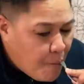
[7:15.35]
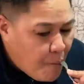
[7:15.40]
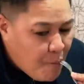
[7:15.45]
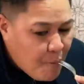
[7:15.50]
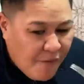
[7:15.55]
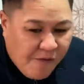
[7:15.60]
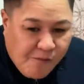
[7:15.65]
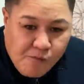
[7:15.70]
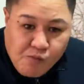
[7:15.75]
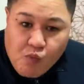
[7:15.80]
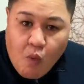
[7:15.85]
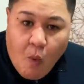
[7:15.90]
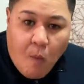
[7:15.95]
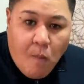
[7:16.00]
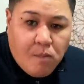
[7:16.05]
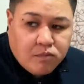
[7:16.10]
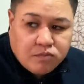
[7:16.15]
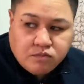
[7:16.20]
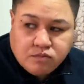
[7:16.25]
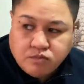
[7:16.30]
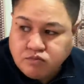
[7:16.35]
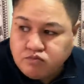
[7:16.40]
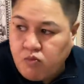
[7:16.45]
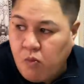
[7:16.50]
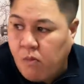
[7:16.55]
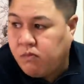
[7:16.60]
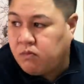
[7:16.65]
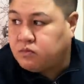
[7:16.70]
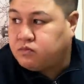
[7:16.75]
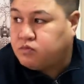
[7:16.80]

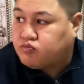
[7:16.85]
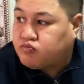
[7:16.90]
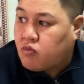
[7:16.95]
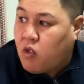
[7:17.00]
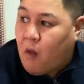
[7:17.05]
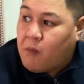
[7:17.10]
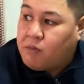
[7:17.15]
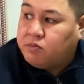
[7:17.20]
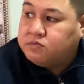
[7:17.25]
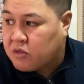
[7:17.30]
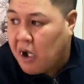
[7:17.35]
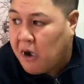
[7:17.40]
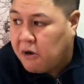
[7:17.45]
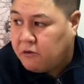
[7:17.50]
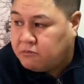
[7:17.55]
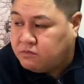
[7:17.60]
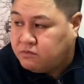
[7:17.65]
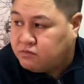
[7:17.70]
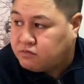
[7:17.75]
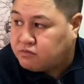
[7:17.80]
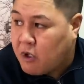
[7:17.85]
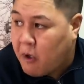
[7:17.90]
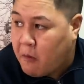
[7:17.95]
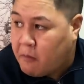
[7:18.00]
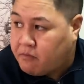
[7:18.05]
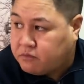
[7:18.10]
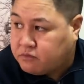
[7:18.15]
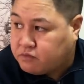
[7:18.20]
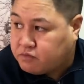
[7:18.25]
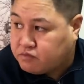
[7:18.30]
Janita! Oh, you need to
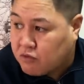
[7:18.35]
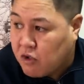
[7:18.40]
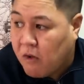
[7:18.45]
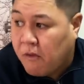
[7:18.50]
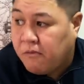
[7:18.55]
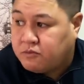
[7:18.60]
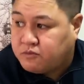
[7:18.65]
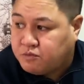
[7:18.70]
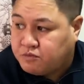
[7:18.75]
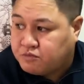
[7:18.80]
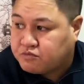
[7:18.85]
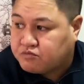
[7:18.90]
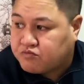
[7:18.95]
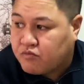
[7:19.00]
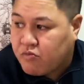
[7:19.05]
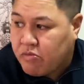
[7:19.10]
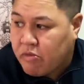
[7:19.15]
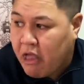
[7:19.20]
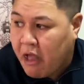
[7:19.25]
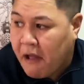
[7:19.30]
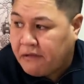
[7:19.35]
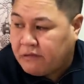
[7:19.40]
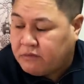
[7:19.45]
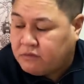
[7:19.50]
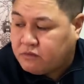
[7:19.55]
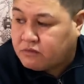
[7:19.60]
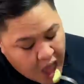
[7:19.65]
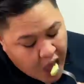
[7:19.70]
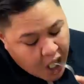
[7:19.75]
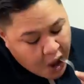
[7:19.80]
come out, tell her.
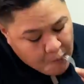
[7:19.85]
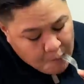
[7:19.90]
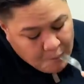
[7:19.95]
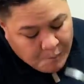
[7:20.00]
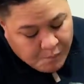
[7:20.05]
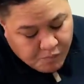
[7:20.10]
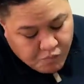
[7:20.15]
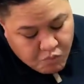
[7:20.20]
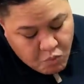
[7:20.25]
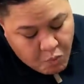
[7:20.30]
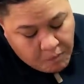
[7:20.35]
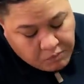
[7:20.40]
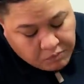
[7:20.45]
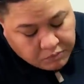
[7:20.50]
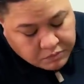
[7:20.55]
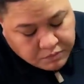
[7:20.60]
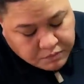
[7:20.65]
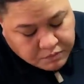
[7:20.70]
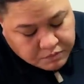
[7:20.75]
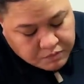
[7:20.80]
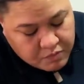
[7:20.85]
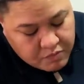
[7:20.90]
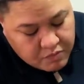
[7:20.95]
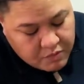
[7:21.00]
I made enough for everyone.